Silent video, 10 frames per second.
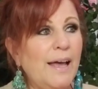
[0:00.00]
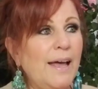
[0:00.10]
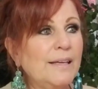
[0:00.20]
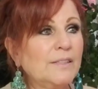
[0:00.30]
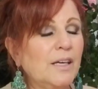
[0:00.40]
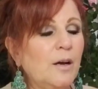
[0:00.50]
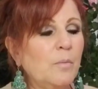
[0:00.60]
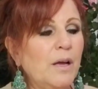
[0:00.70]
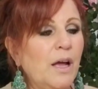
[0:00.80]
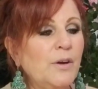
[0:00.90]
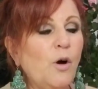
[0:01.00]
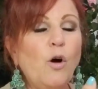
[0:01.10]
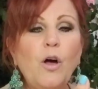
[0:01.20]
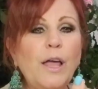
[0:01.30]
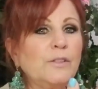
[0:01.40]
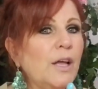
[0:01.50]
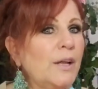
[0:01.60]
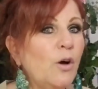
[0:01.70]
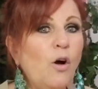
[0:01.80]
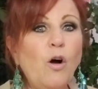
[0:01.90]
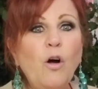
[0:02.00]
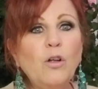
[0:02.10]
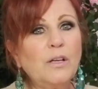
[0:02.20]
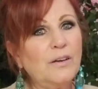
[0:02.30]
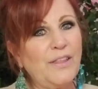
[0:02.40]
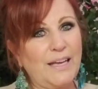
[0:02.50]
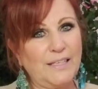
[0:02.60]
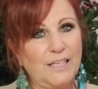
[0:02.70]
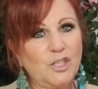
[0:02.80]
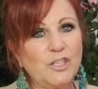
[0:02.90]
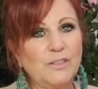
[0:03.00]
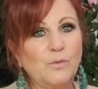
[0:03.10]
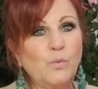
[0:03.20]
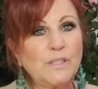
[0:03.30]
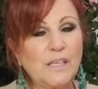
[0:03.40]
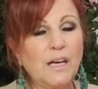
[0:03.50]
And, um, and, and, and all of that nation was,